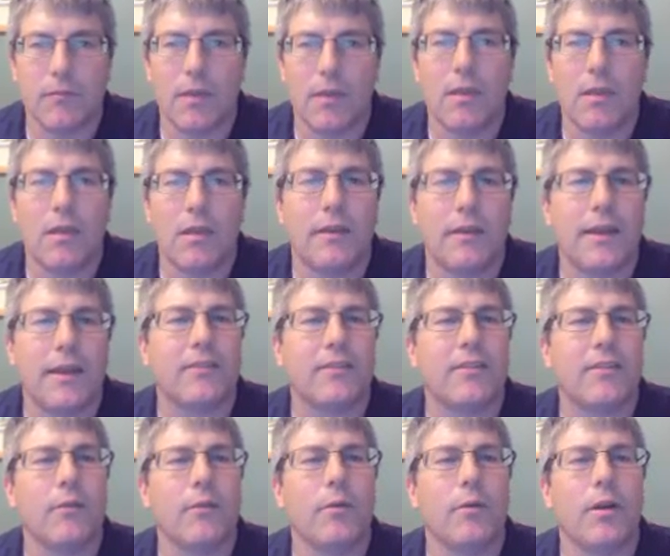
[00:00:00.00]
Next thing we
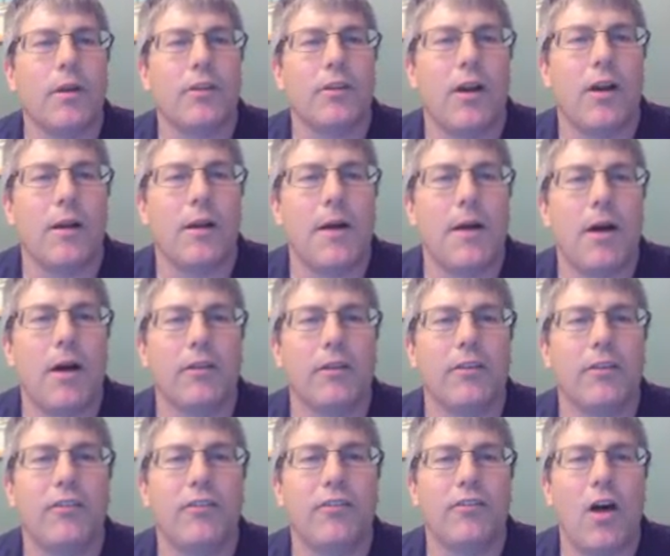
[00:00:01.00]
want to talk about is
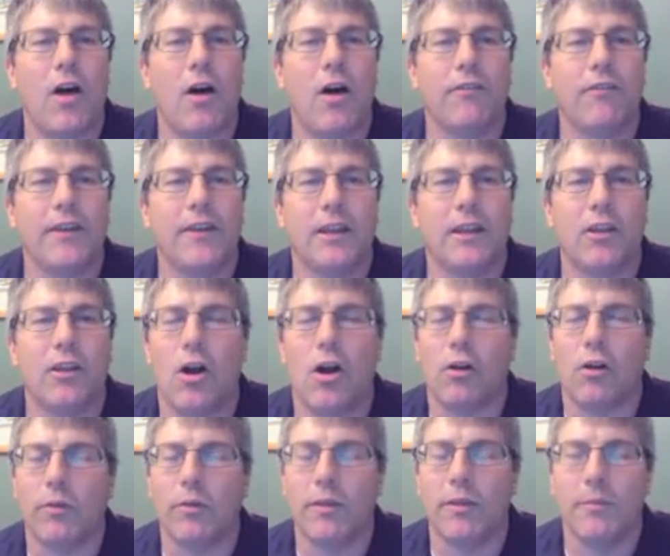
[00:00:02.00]
solving
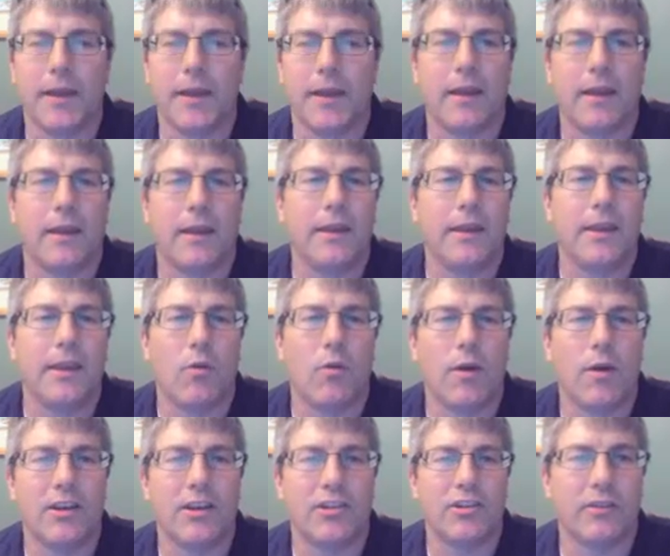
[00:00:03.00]
logarithmic
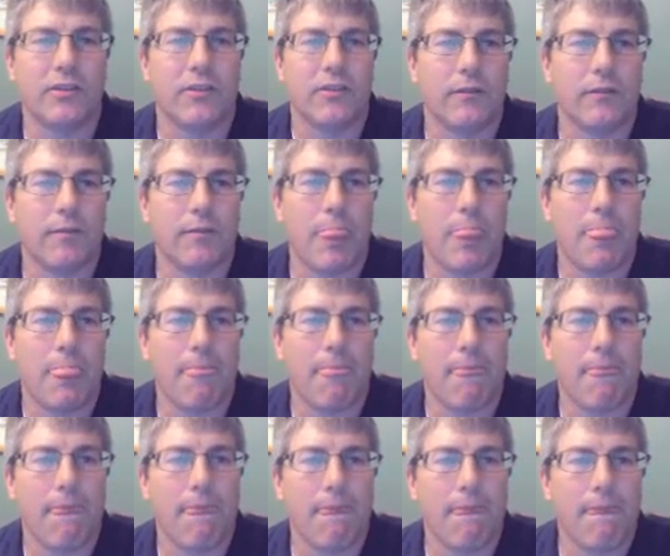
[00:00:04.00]
equations.
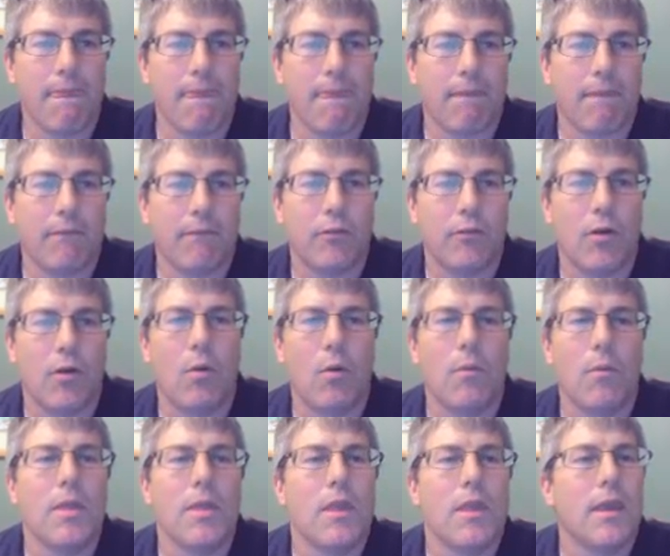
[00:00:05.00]
So,
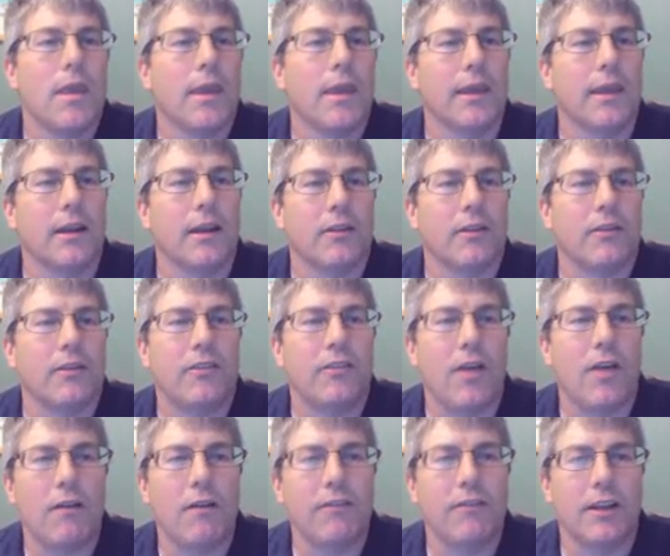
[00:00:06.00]

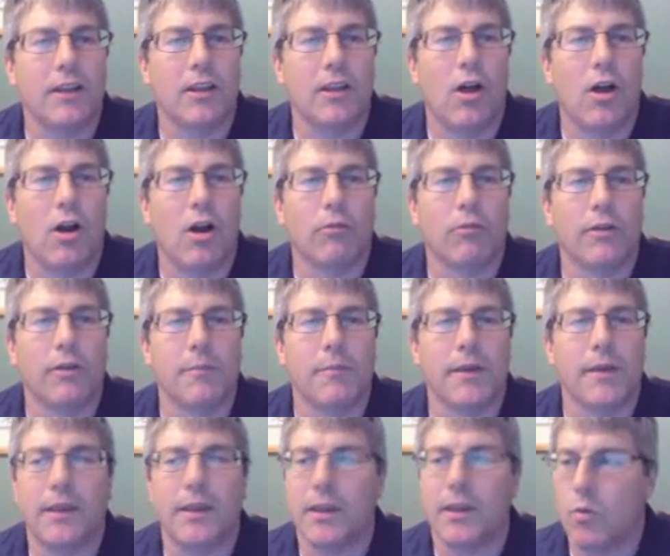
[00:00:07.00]
solving a logarithmic
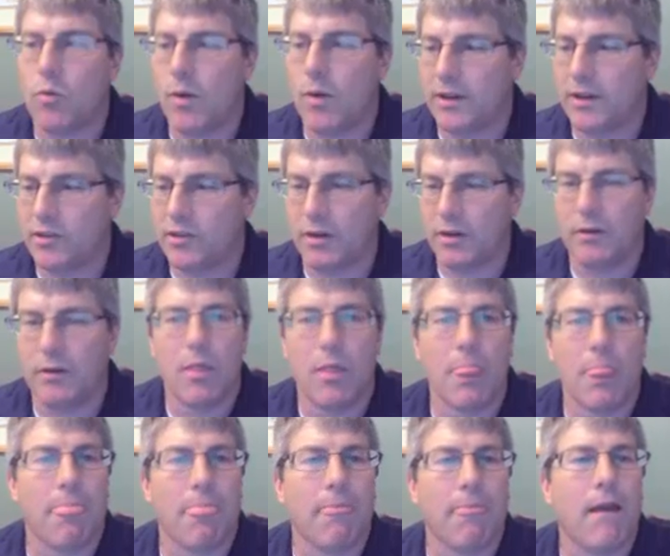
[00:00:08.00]
equation,
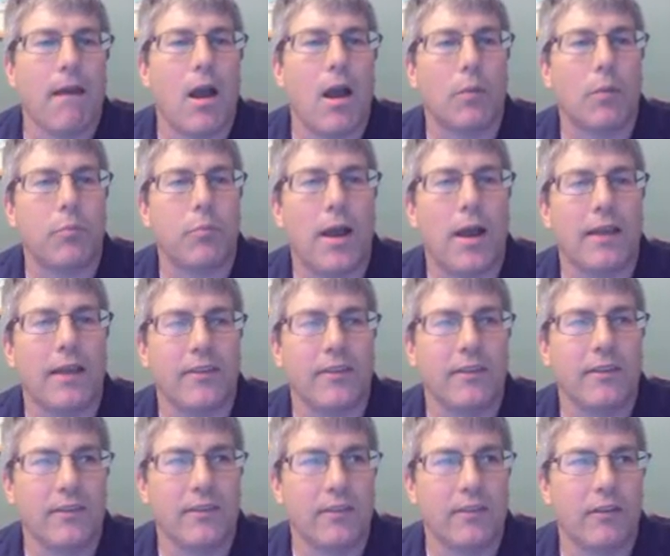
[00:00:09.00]
our process is
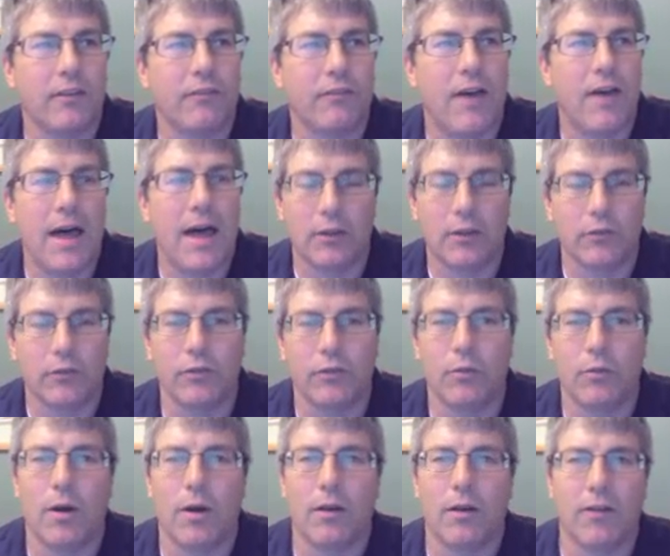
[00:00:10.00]
as follows. You'll want to
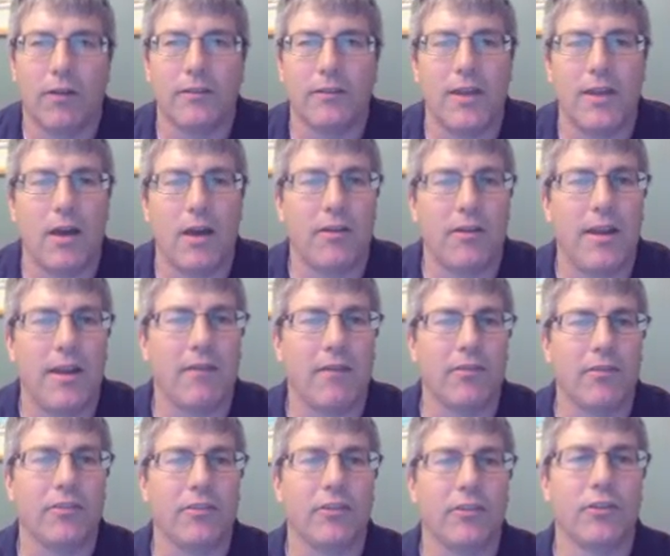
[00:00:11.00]
write this down and have
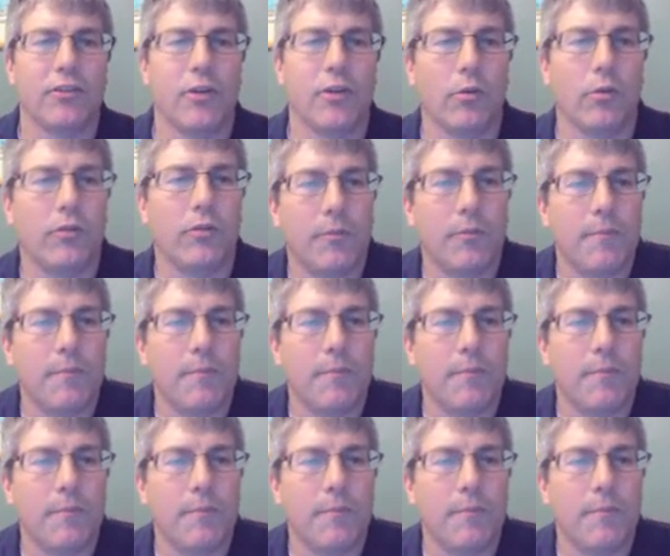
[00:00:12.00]
this in your notes.